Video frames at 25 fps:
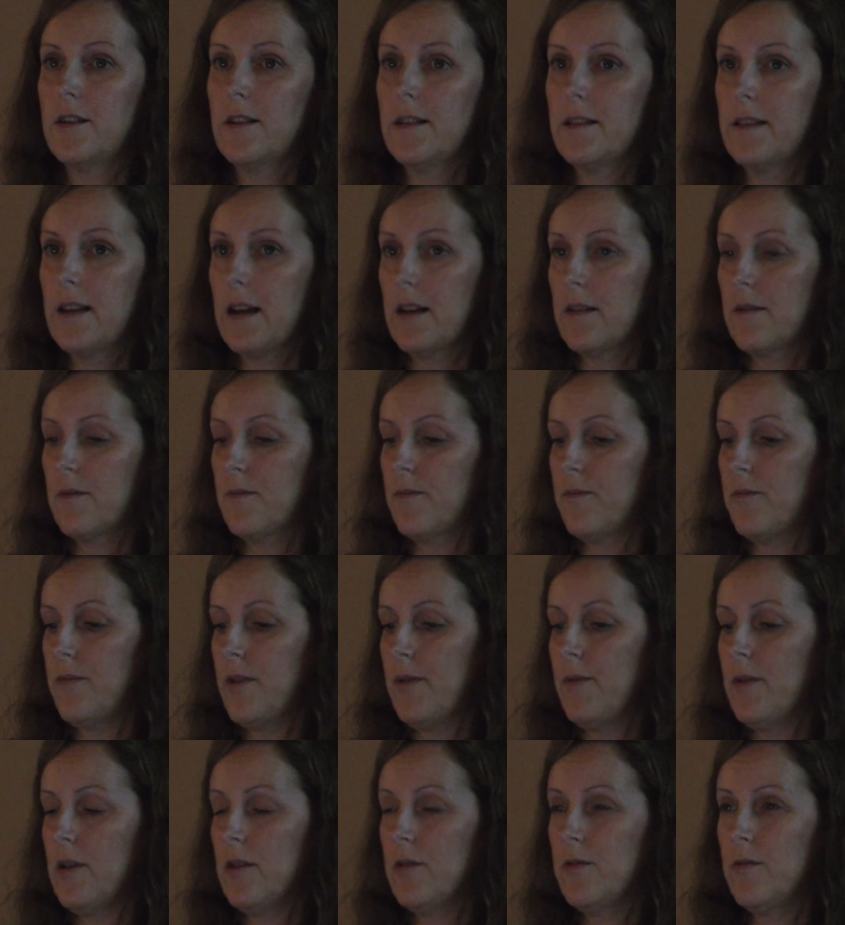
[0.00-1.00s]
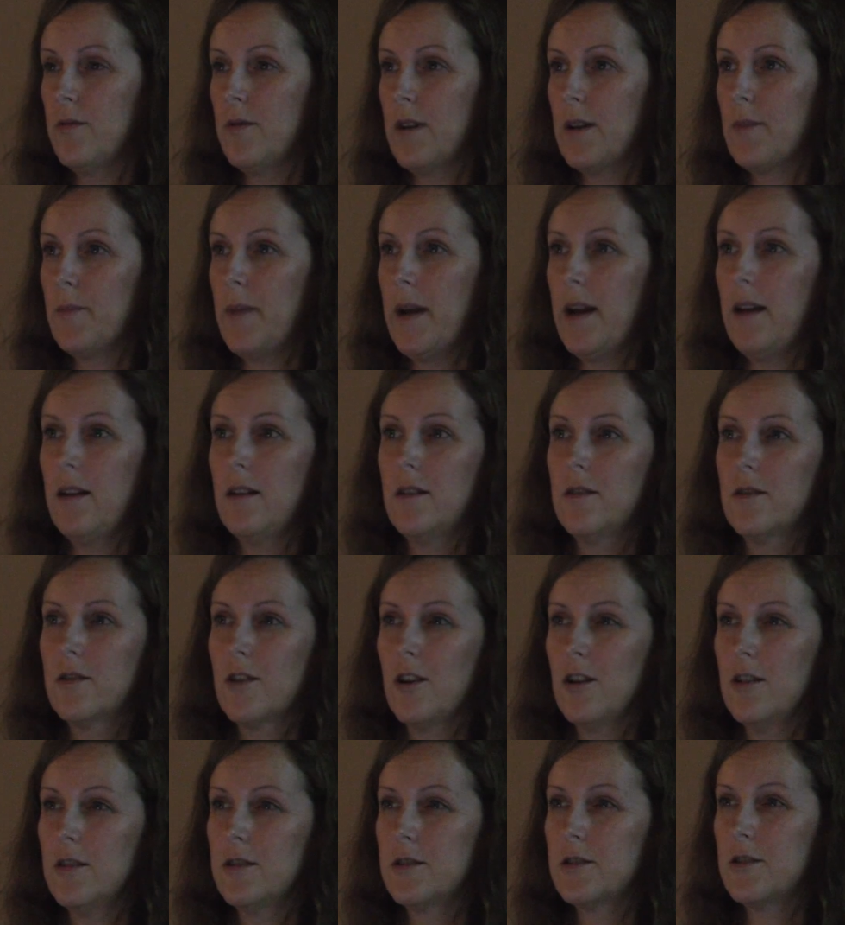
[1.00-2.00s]
and that we will do at Baylor
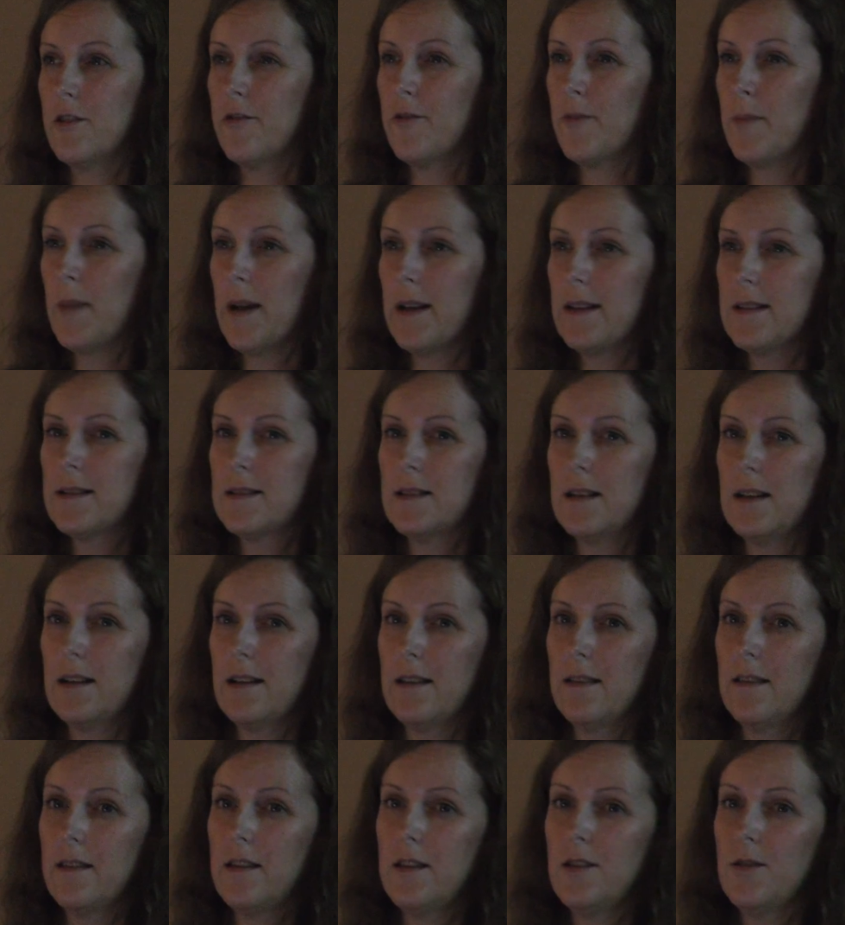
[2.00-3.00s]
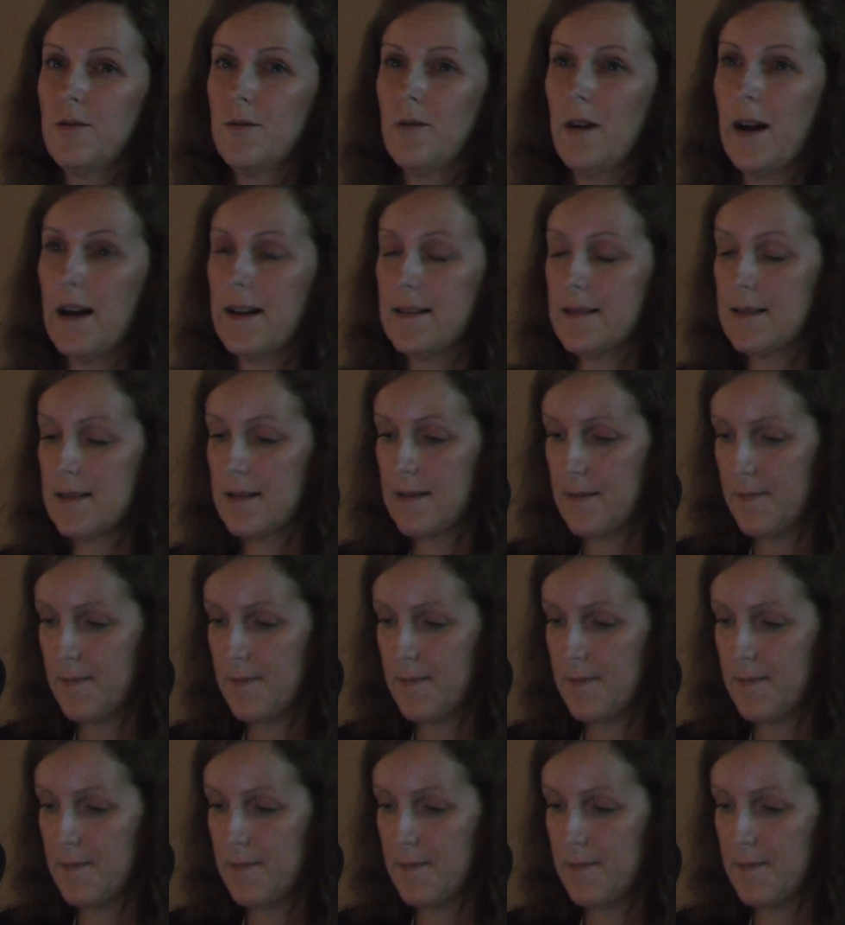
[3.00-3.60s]
College of Medicine in the US.